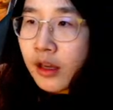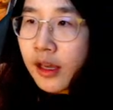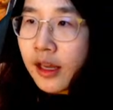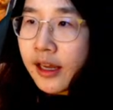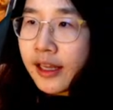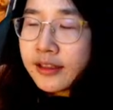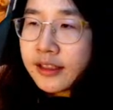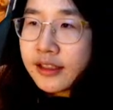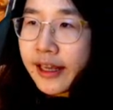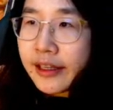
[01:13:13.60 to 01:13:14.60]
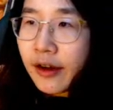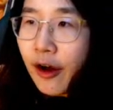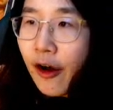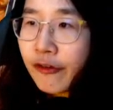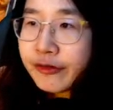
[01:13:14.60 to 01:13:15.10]
instead
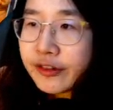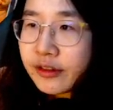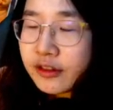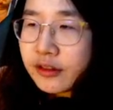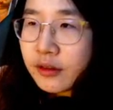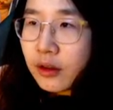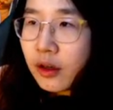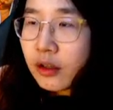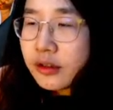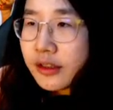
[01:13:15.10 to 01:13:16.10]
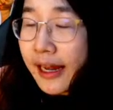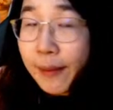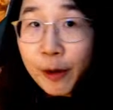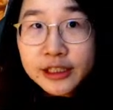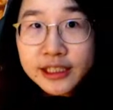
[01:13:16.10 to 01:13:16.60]
of
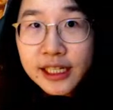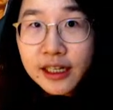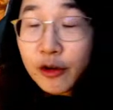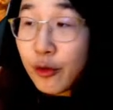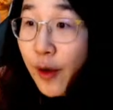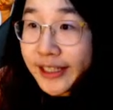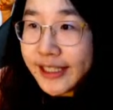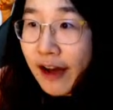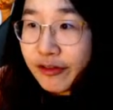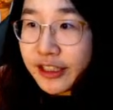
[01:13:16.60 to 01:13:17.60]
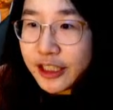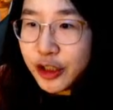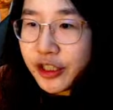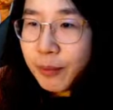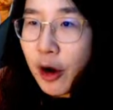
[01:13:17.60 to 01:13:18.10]
teleporting right after touching the
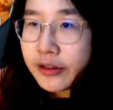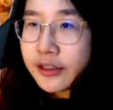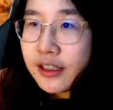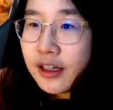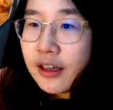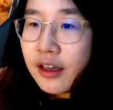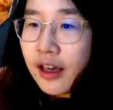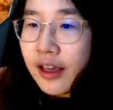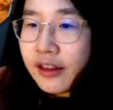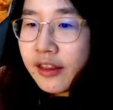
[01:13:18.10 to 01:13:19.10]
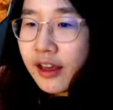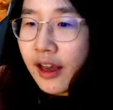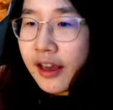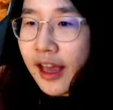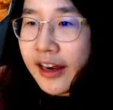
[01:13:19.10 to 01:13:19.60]
box, I think I
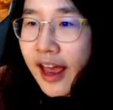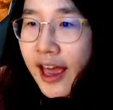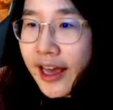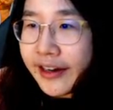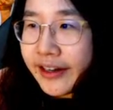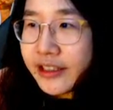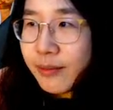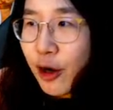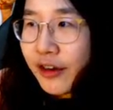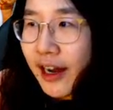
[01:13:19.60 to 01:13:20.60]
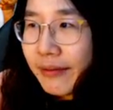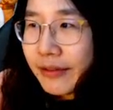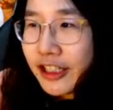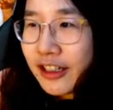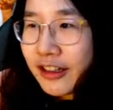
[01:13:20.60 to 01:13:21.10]
can add a small
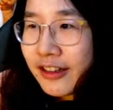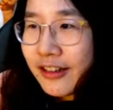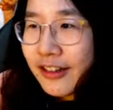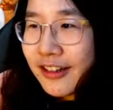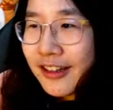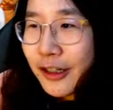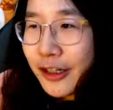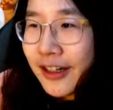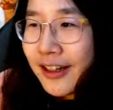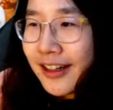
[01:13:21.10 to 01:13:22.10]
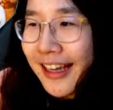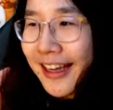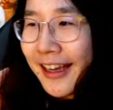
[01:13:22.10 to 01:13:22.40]
timer. It